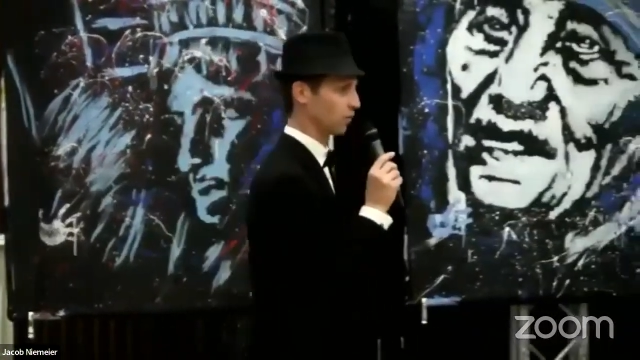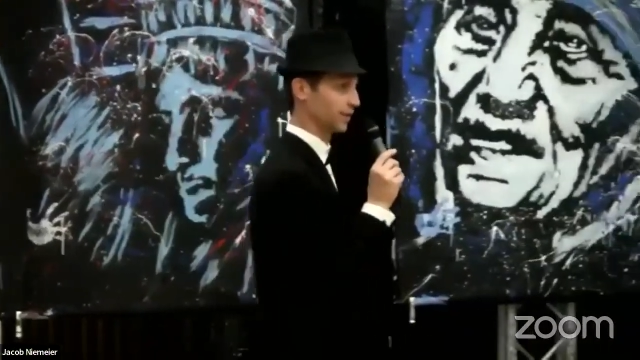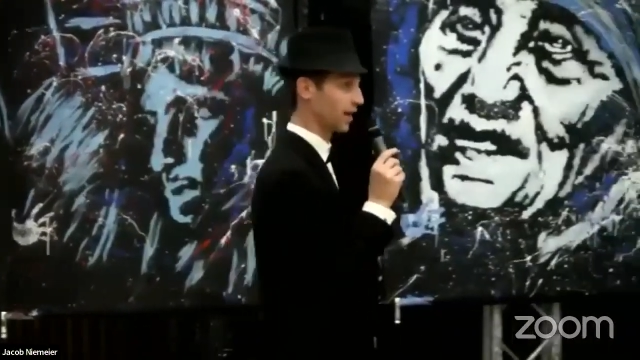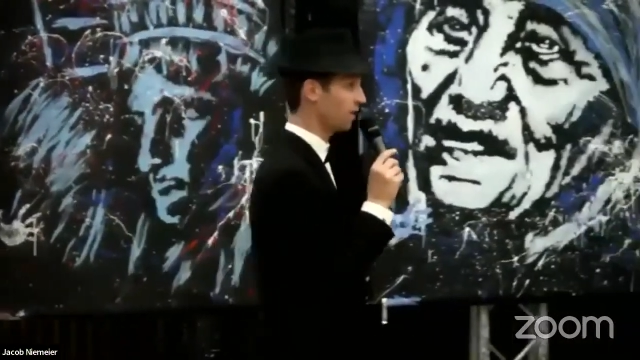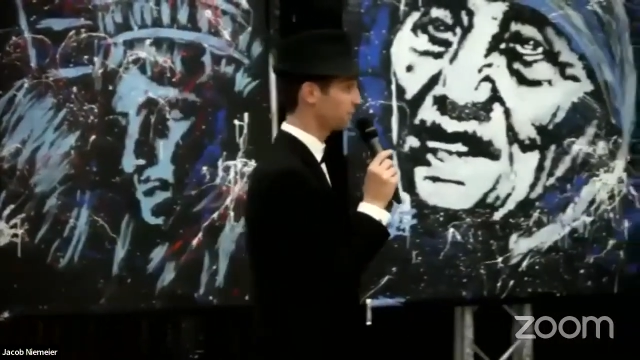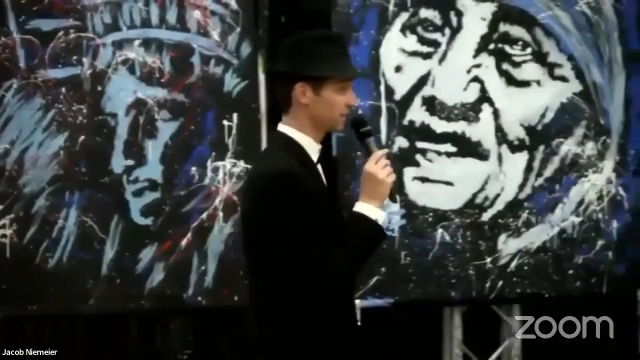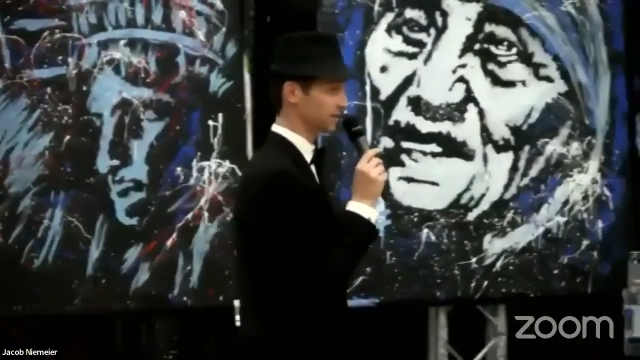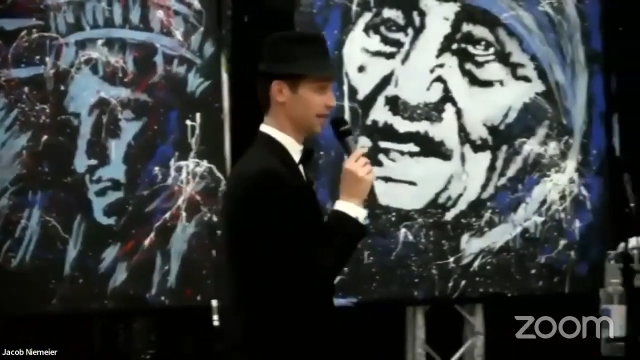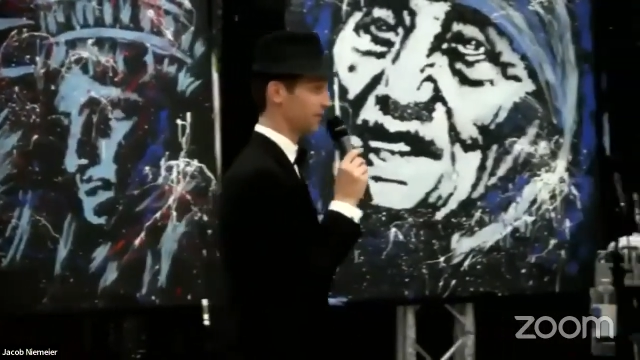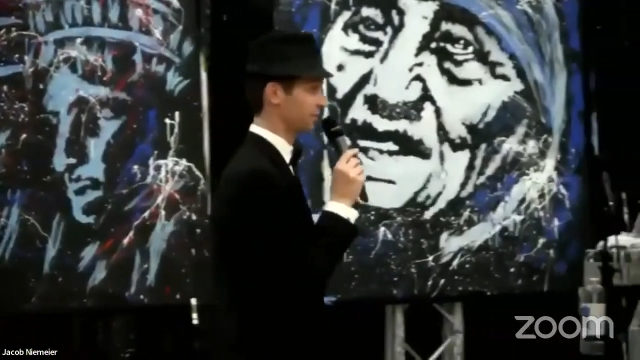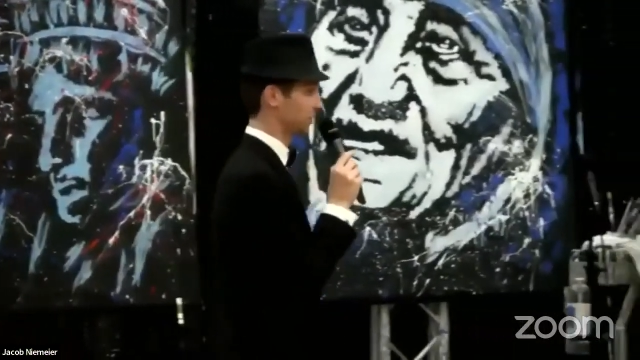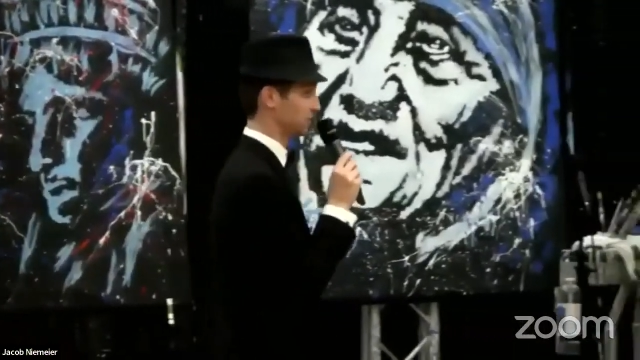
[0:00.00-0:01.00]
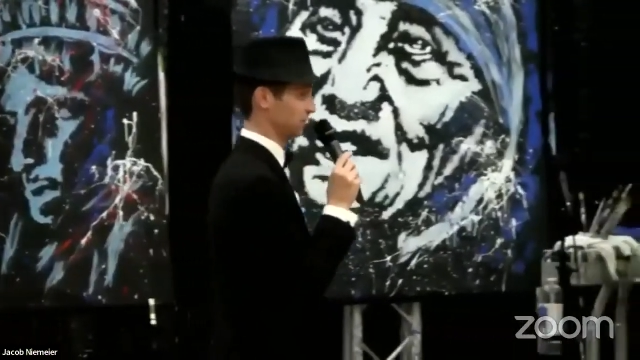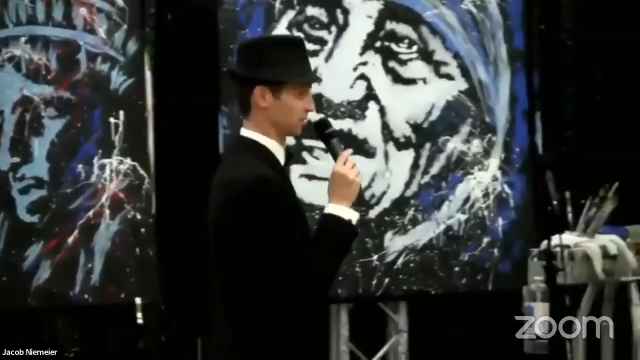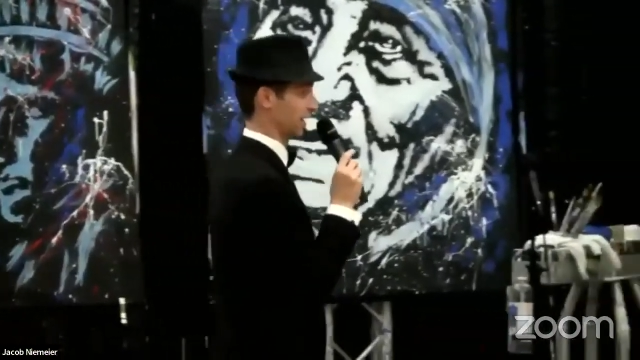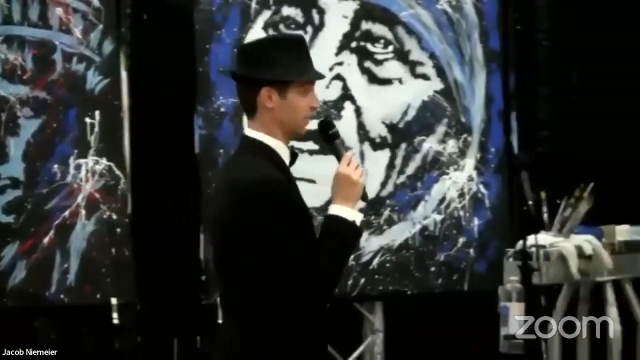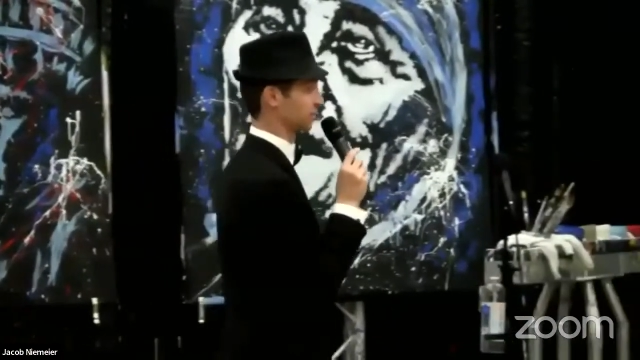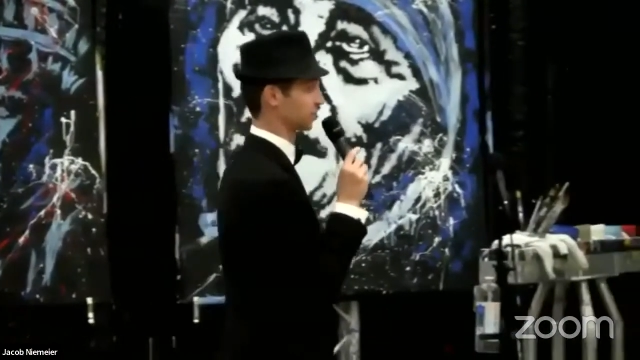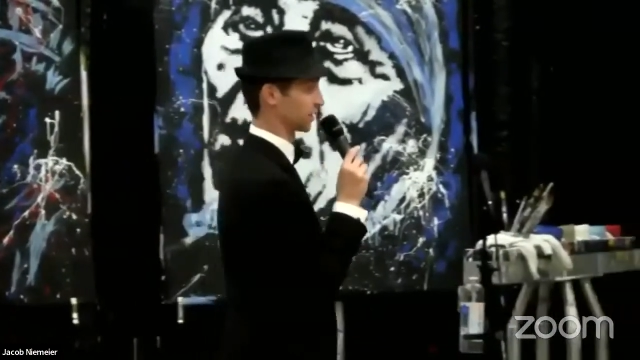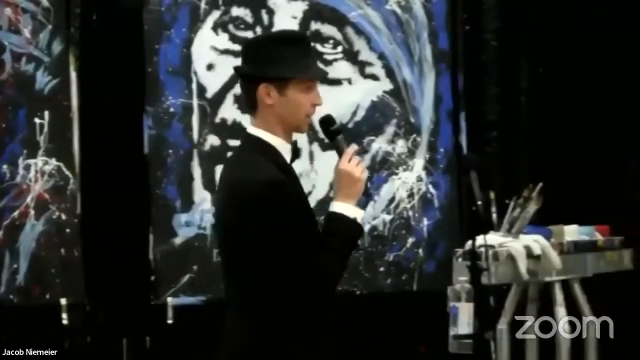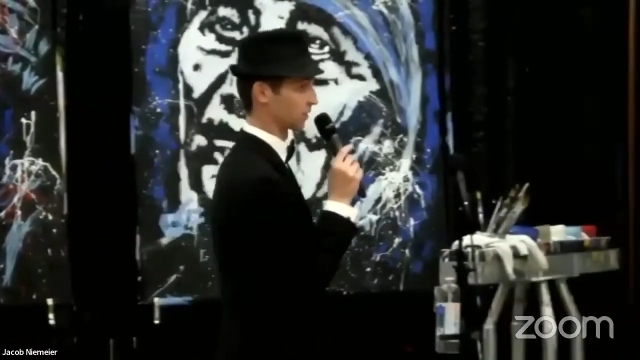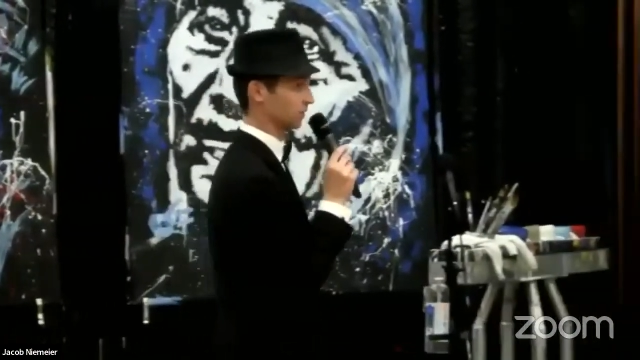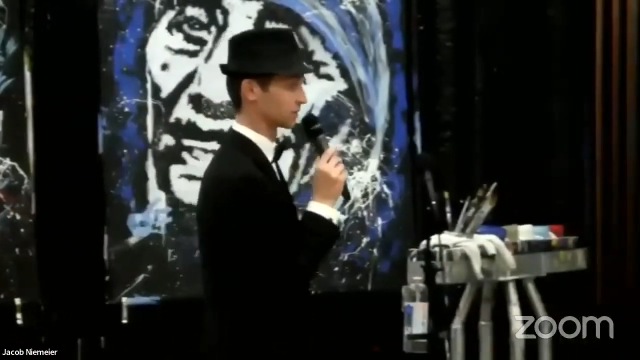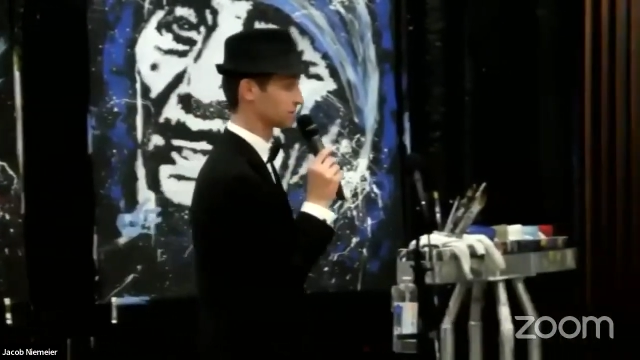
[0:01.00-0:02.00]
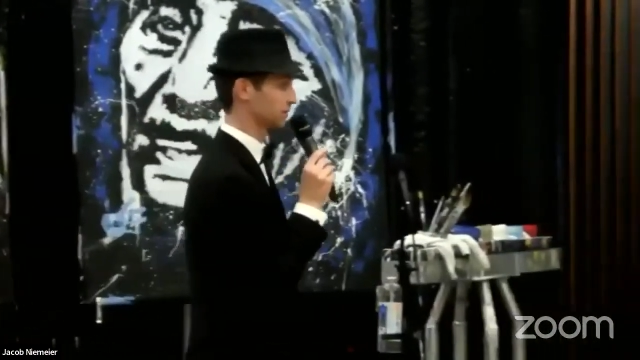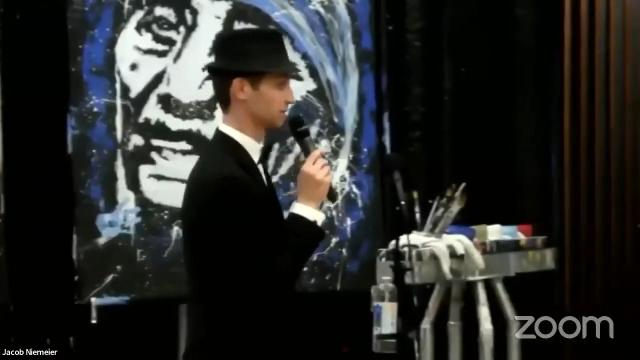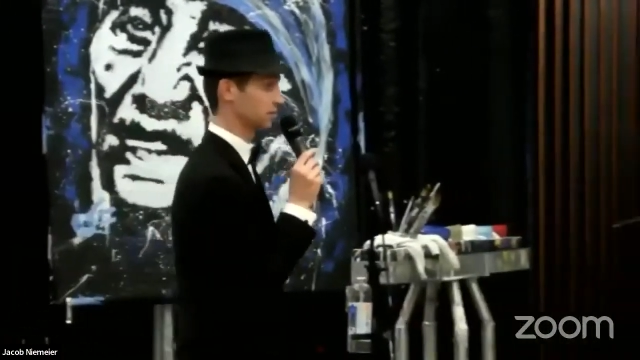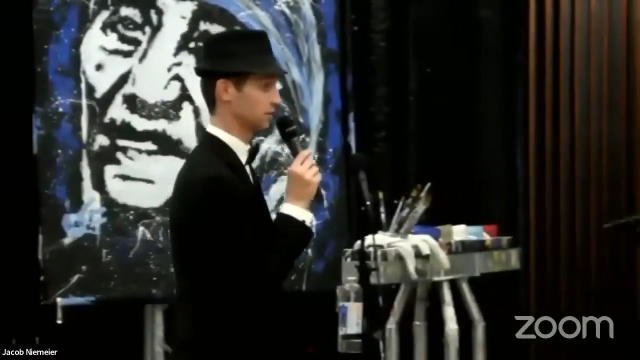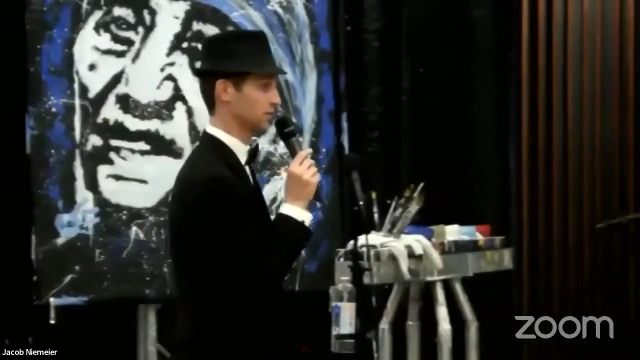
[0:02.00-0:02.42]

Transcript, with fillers: would not be $72,000.